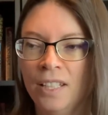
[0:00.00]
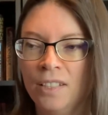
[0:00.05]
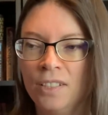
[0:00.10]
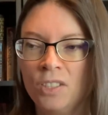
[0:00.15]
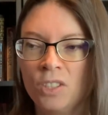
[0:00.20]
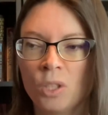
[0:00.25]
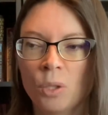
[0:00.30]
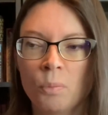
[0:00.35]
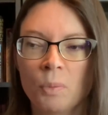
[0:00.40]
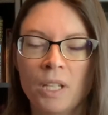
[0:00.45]

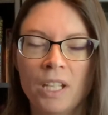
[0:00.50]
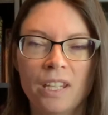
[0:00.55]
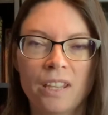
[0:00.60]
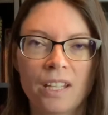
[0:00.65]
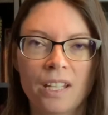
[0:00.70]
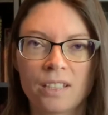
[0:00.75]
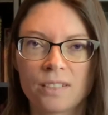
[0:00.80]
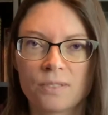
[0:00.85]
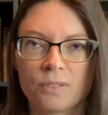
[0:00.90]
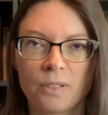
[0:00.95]
So many
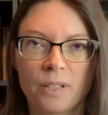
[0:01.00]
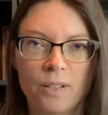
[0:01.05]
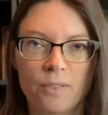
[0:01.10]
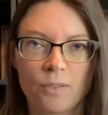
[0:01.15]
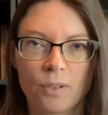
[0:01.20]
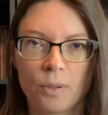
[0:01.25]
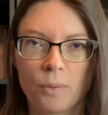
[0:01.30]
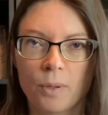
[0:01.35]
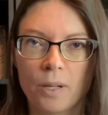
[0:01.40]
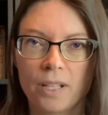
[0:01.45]
things for
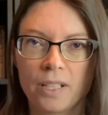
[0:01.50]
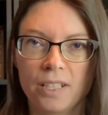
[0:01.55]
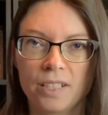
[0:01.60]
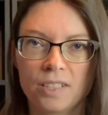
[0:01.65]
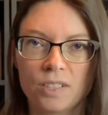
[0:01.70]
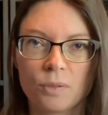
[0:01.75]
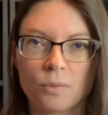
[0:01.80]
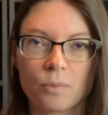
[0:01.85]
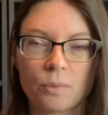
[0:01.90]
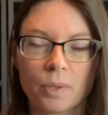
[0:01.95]
everyone.
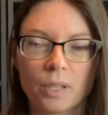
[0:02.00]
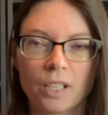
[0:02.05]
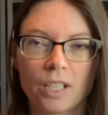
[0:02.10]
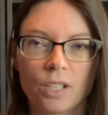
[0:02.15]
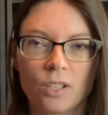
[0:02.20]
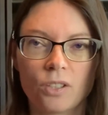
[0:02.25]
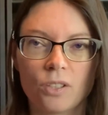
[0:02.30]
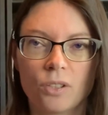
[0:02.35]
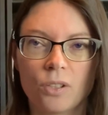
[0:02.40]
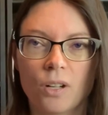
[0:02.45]
It's a really
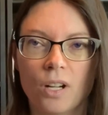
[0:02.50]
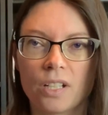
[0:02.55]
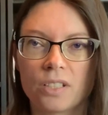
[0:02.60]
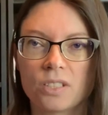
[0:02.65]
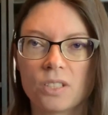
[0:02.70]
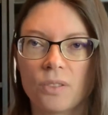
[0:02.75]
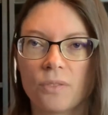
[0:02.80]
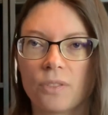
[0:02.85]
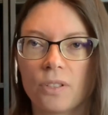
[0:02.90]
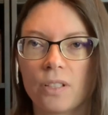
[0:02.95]
good
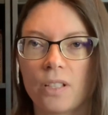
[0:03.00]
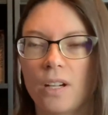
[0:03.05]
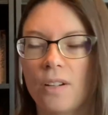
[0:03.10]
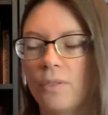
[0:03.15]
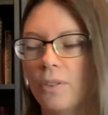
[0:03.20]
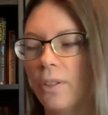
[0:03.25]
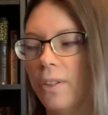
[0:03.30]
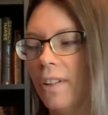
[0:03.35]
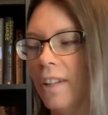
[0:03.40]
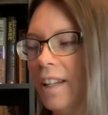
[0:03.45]
crossover
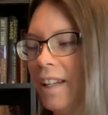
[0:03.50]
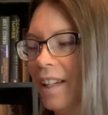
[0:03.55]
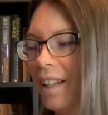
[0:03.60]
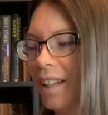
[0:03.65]
novel.